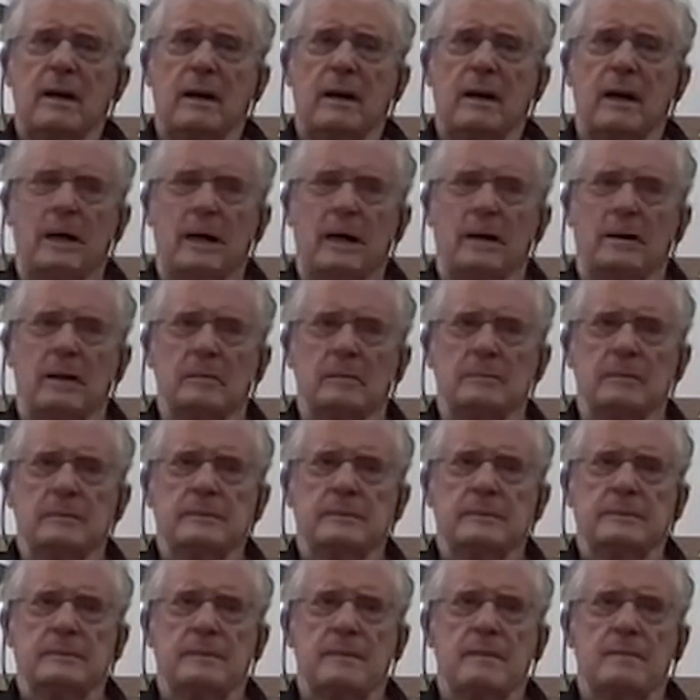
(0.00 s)

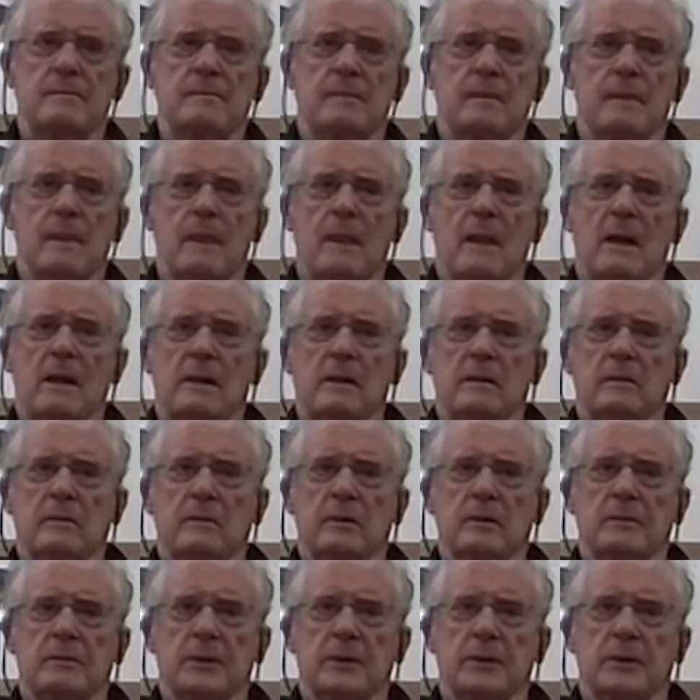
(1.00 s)
we